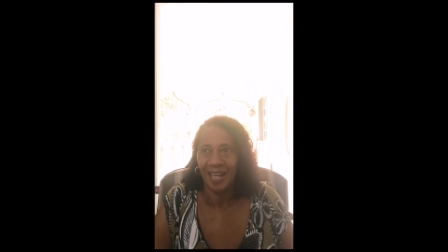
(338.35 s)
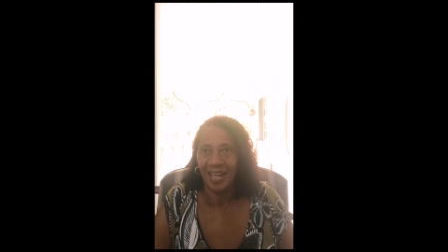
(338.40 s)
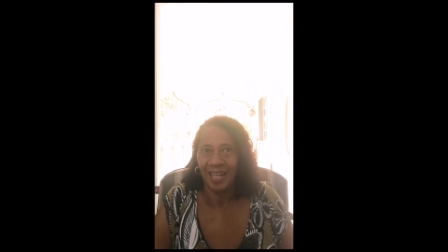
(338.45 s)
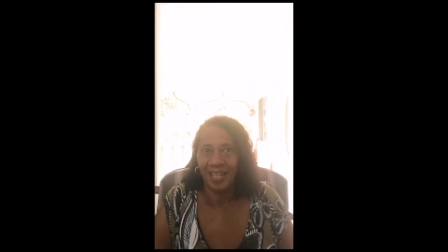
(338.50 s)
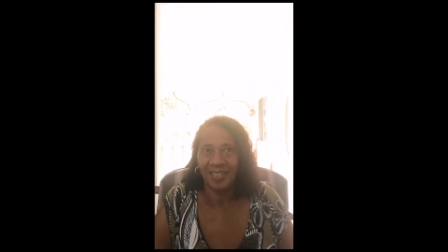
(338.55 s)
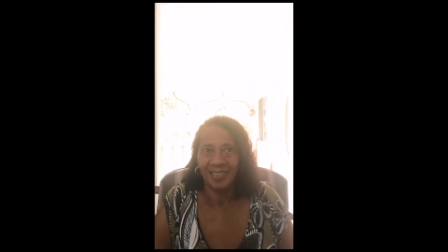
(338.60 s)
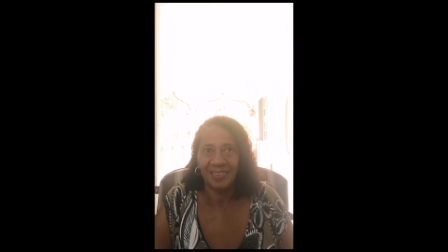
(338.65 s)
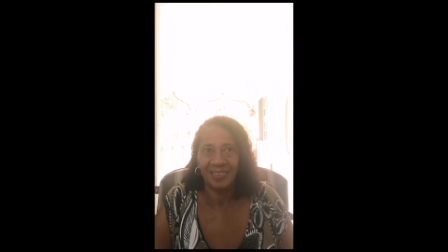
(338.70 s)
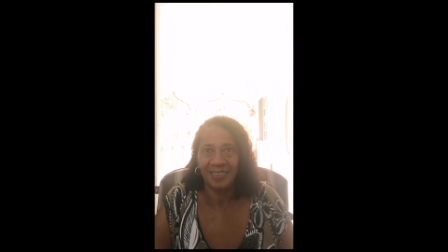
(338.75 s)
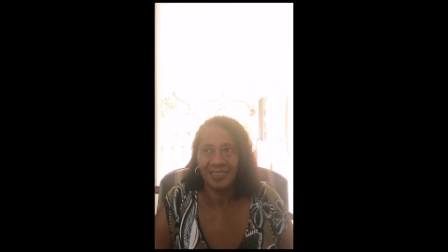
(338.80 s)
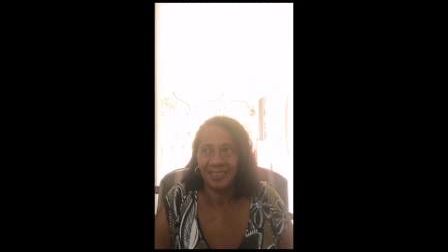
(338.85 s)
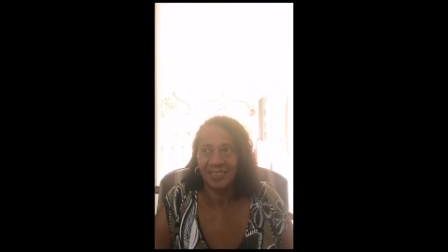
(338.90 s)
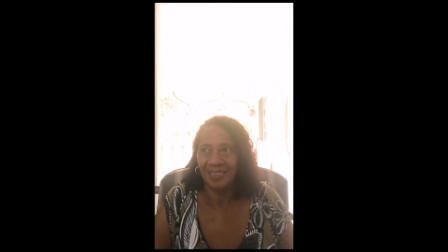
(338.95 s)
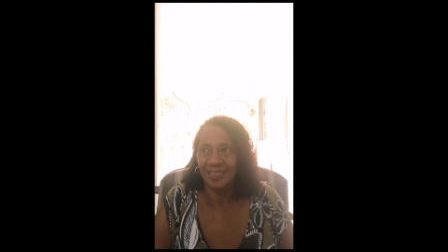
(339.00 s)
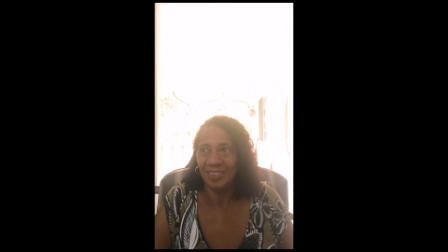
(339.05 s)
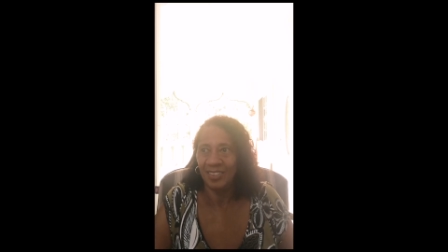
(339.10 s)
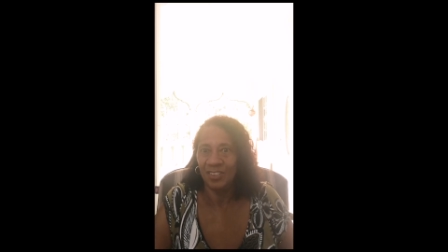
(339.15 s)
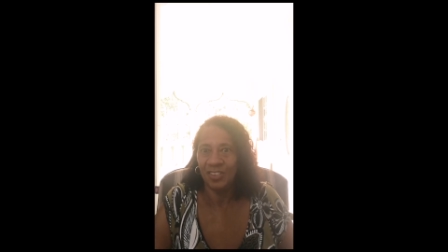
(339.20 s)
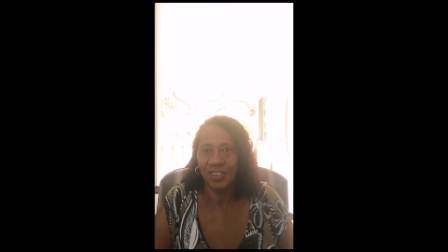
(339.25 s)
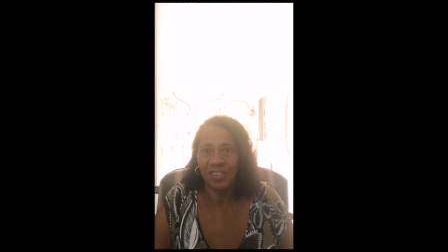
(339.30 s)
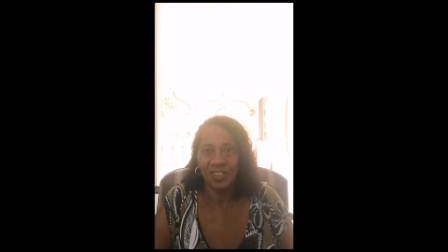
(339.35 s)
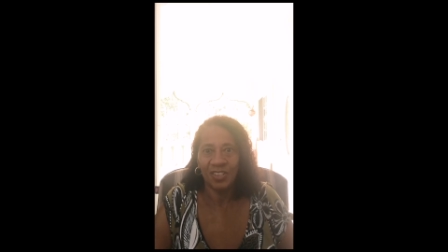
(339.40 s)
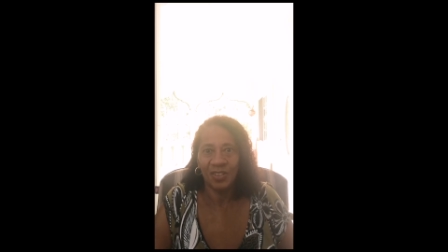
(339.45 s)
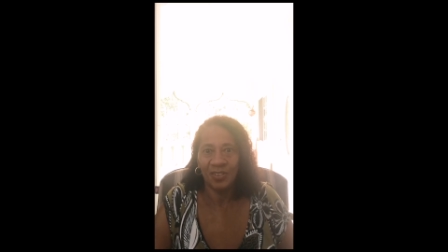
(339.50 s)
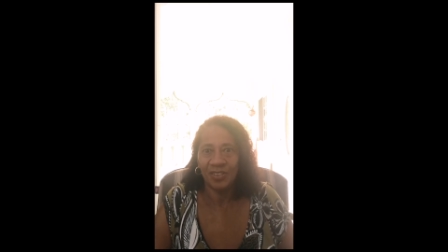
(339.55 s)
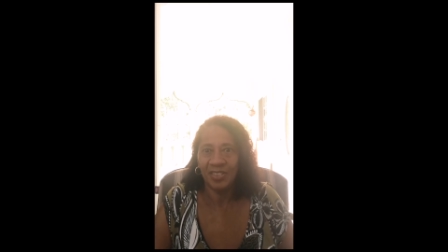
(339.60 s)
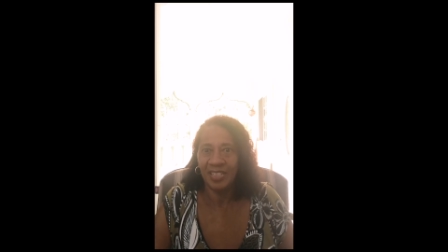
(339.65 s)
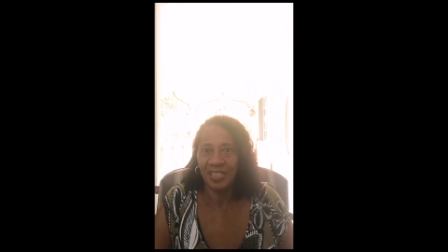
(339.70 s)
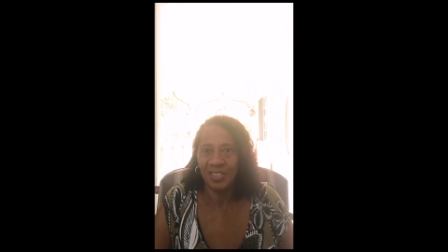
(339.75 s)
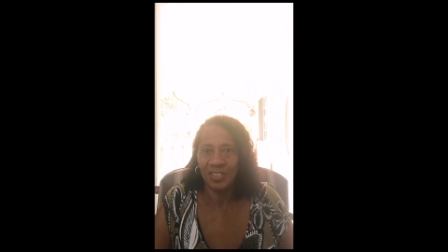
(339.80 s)
and just
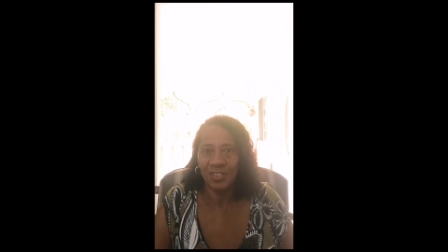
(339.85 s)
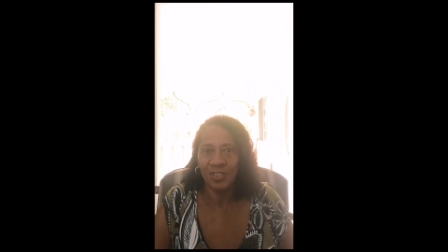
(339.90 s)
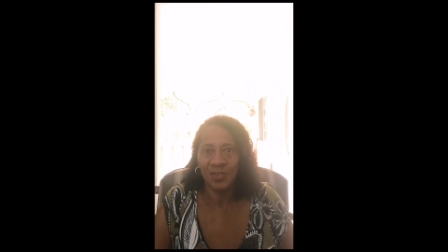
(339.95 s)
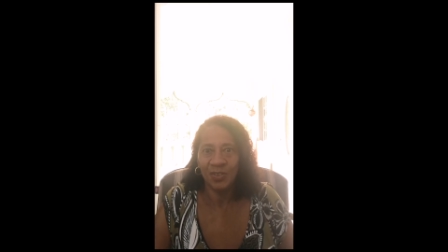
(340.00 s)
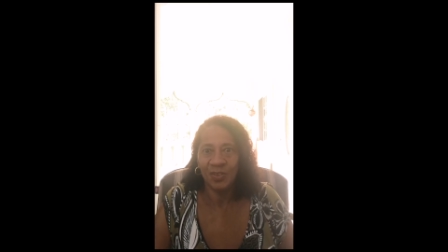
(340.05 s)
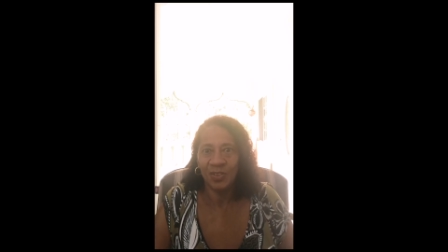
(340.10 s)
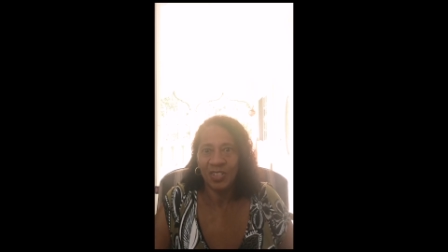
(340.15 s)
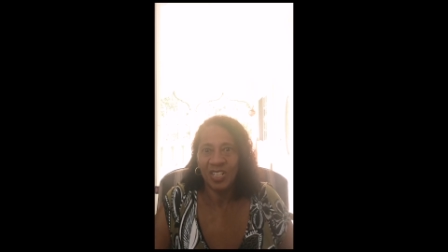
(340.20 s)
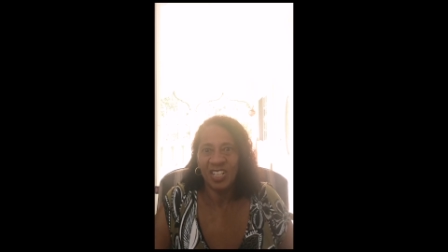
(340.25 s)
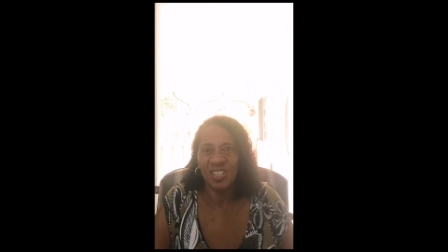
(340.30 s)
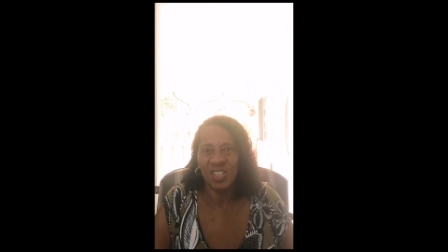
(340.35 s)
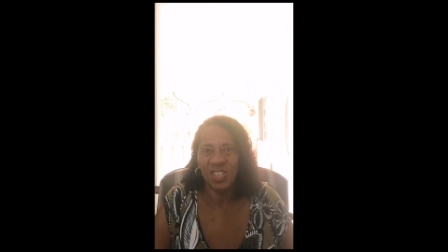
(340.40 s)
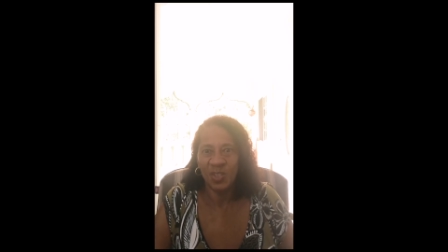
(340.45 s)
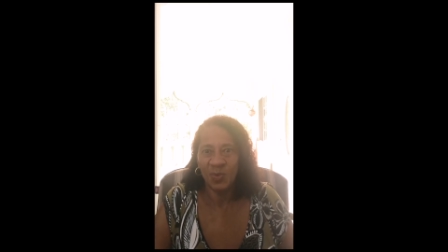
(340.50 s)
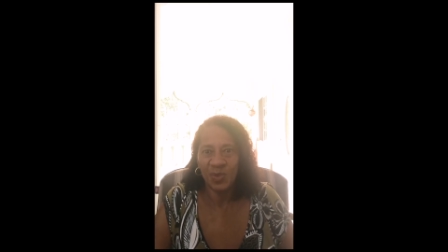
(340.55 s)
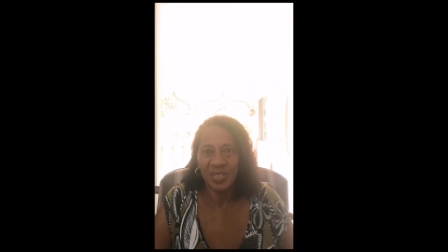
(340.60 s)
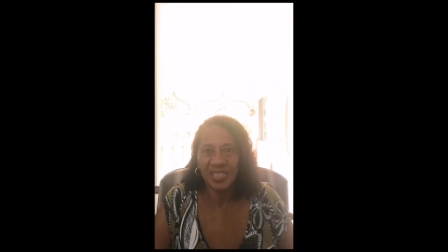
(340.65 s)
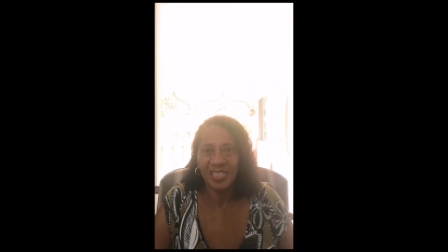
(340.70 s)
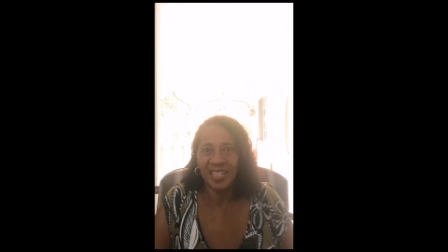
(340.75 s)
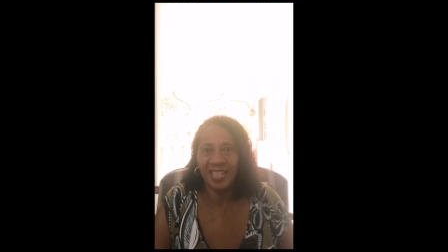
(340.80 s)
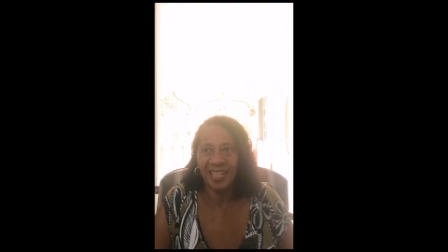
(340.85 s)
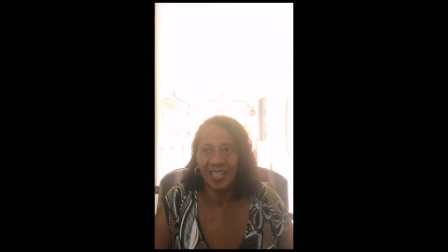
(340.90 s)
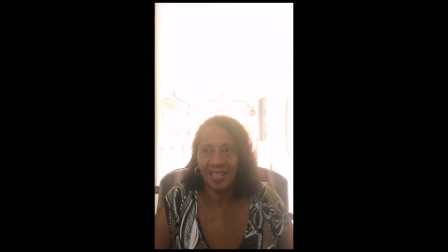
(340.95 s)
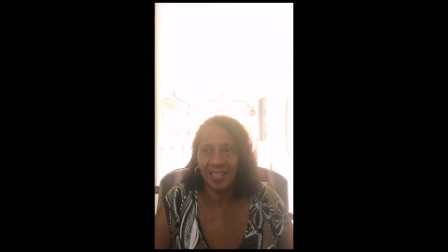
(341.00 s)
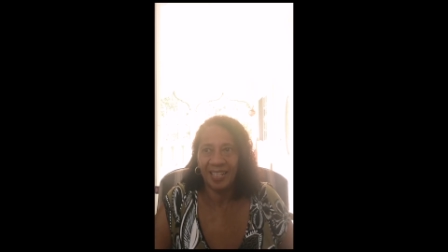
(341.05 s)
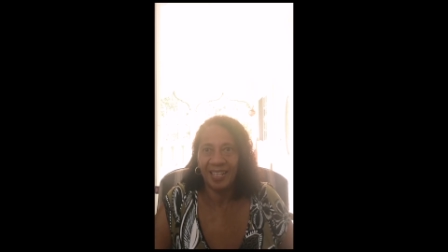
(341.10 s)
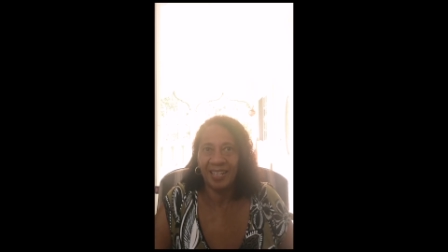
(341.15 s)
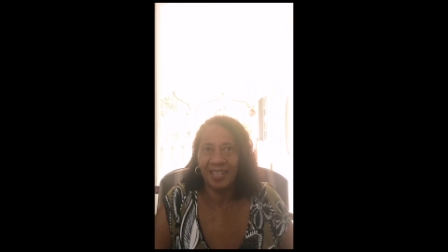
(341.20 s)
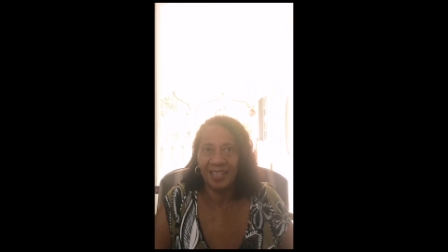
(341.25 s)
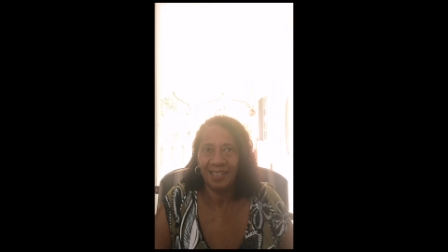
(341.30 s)
got things done, and she was
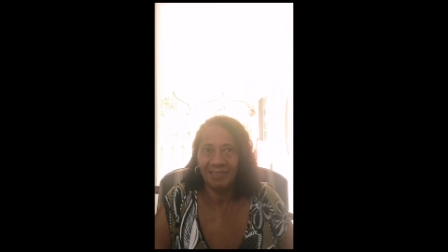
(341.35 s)
there